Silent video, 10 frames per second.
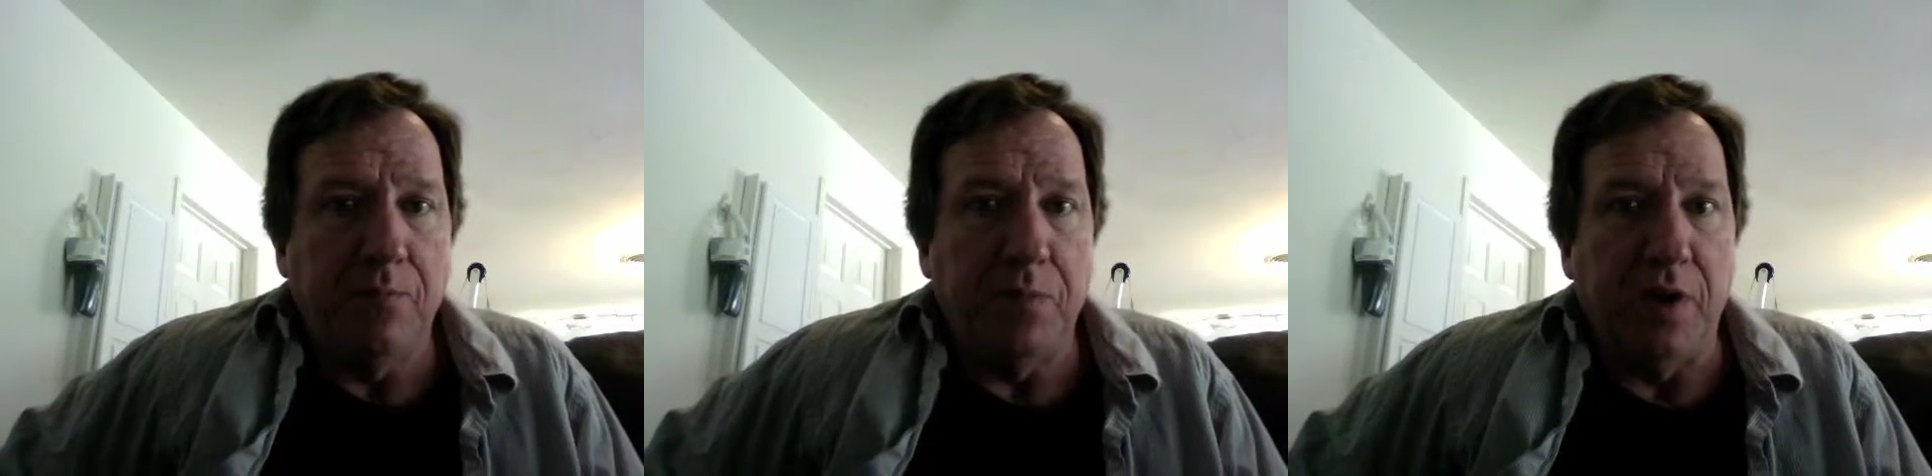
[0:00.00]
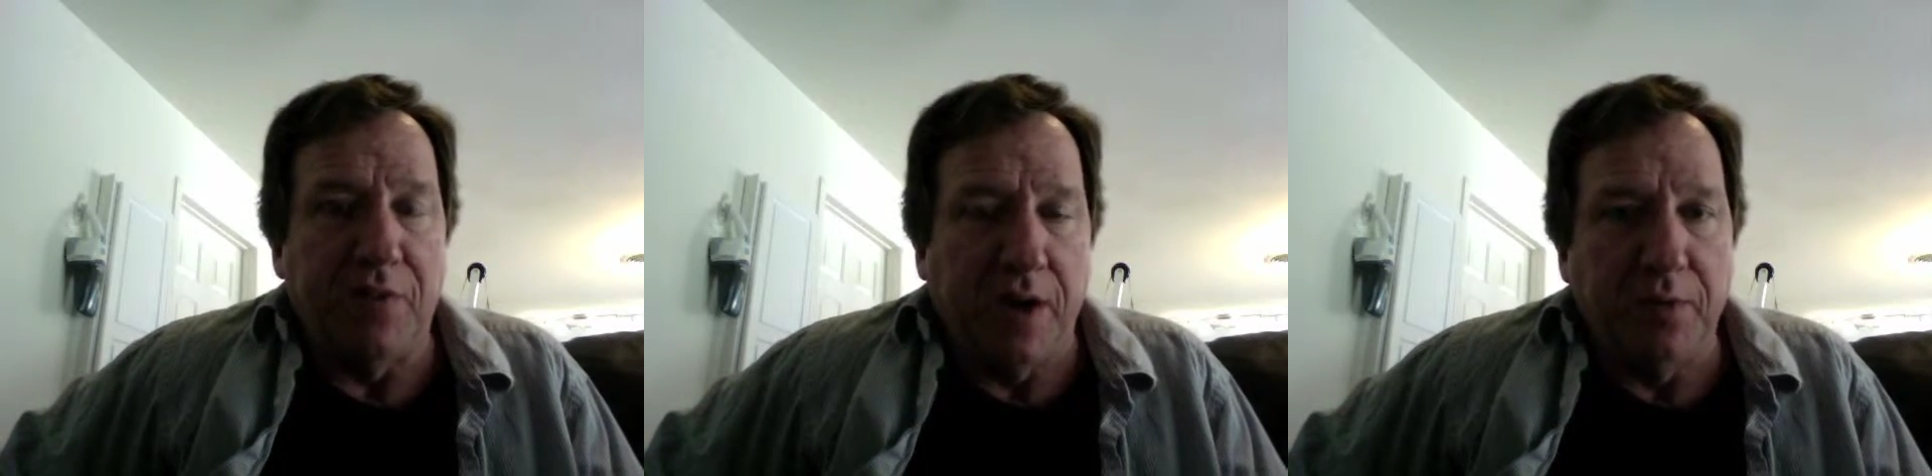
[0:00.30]

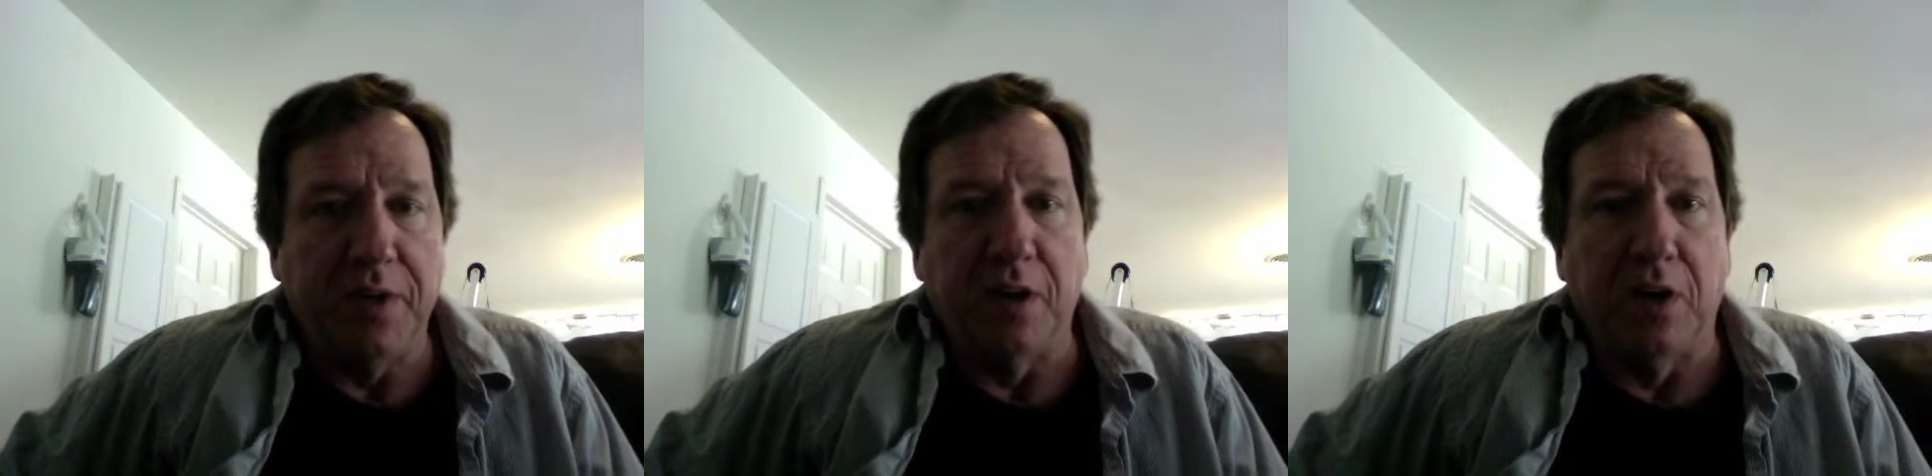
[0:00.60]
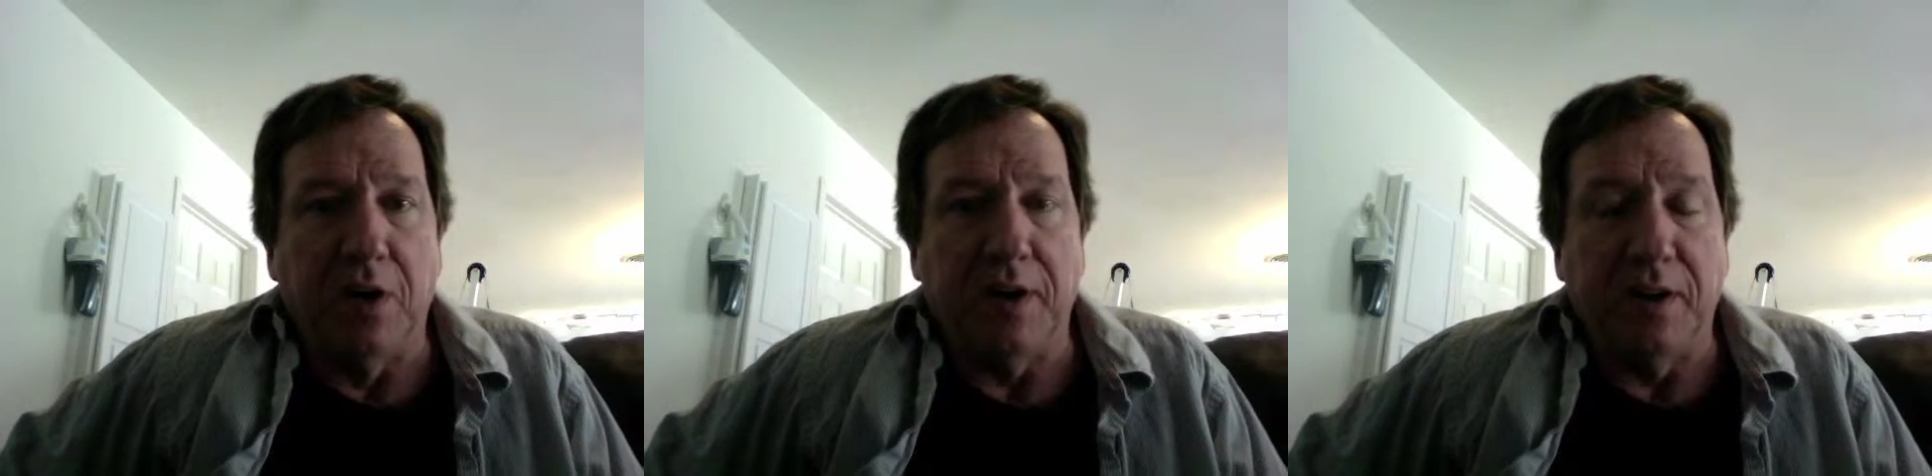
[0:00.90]
If anyone can
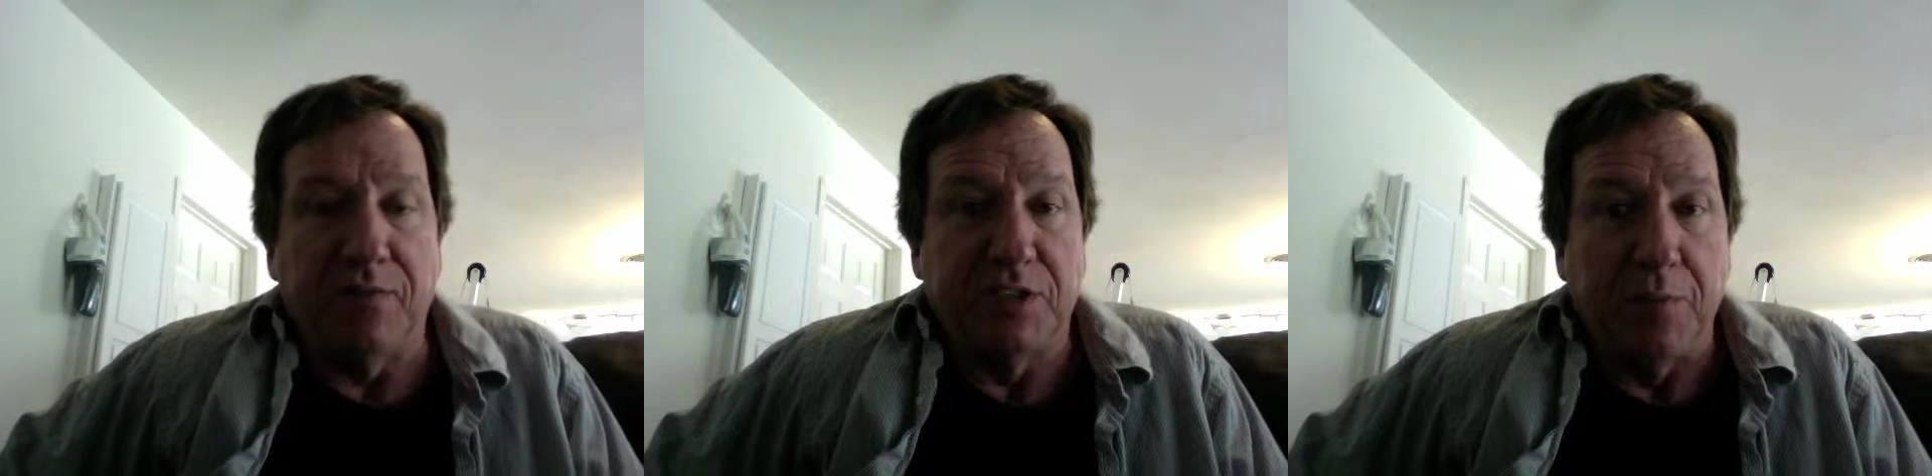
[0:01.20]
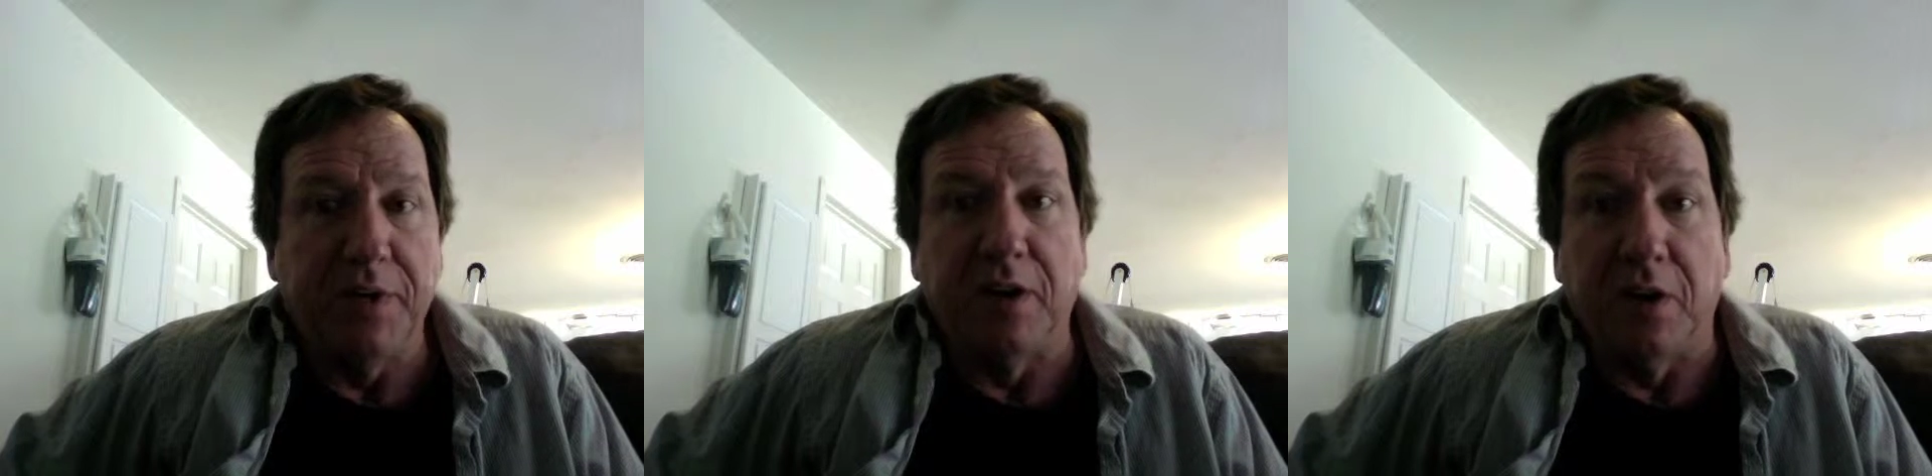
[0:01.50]
learn it, if
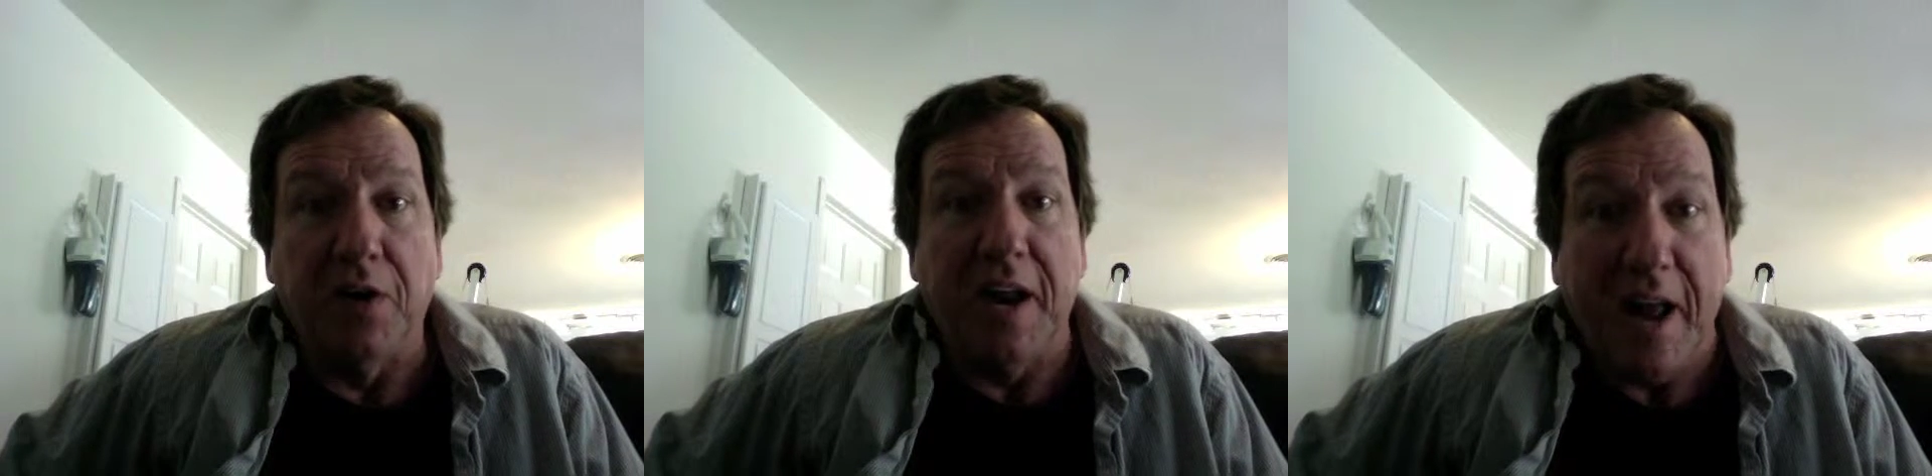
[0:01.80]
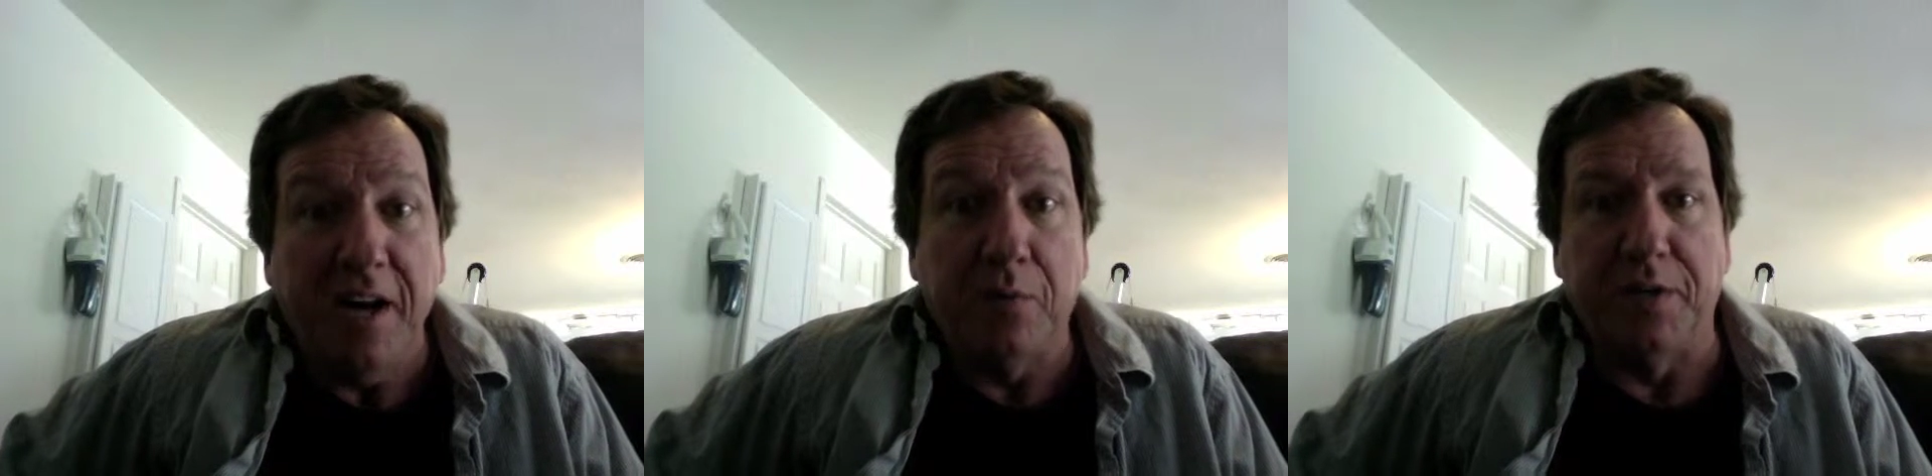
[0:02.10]
someone can learn it,
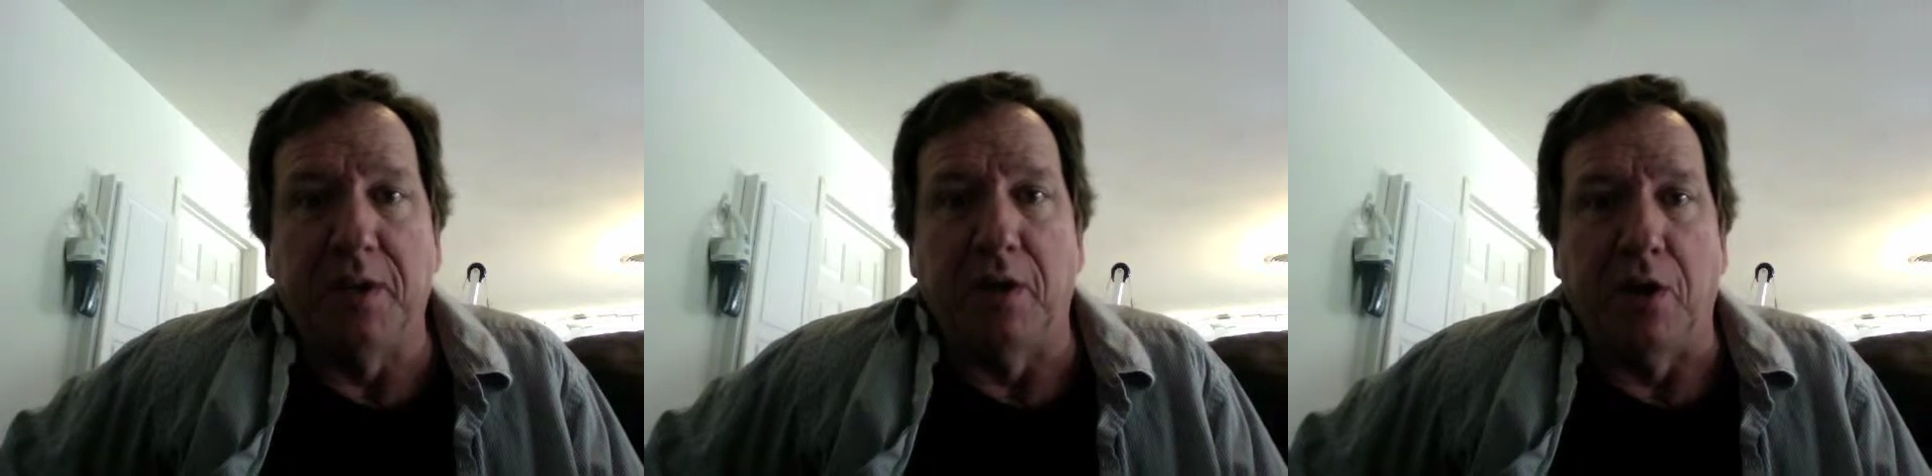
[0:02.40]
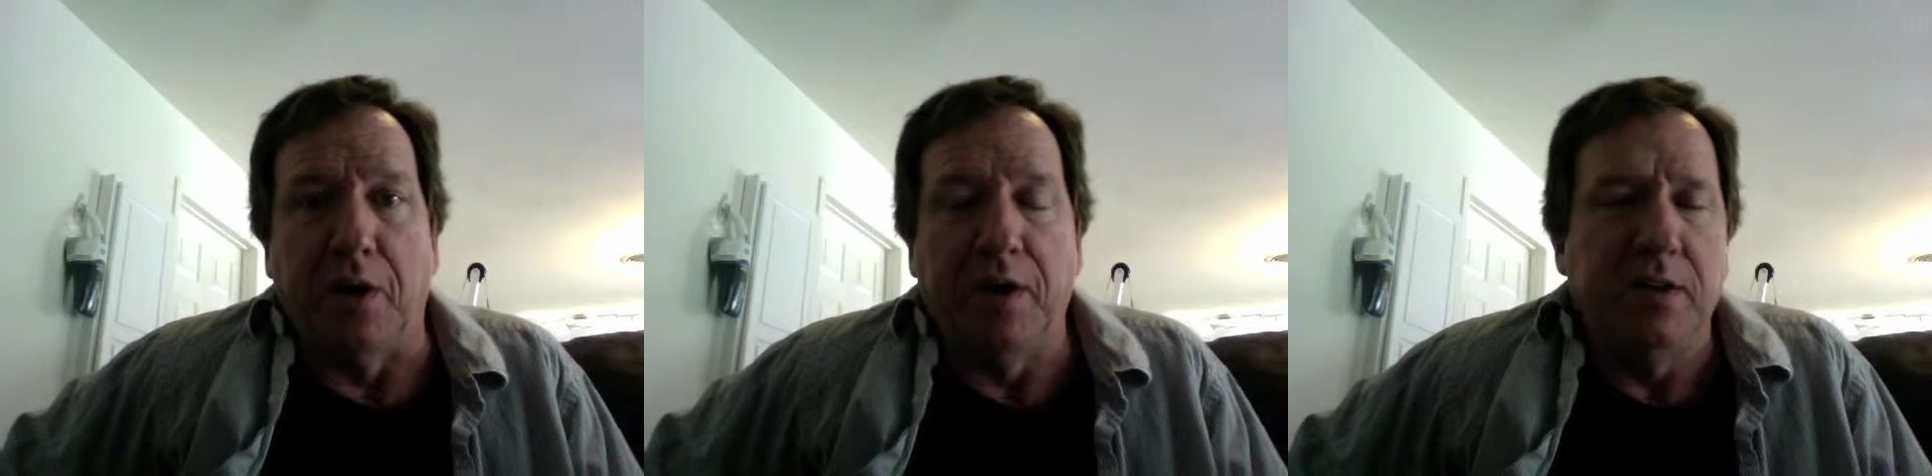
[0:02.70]
anyone can learn it.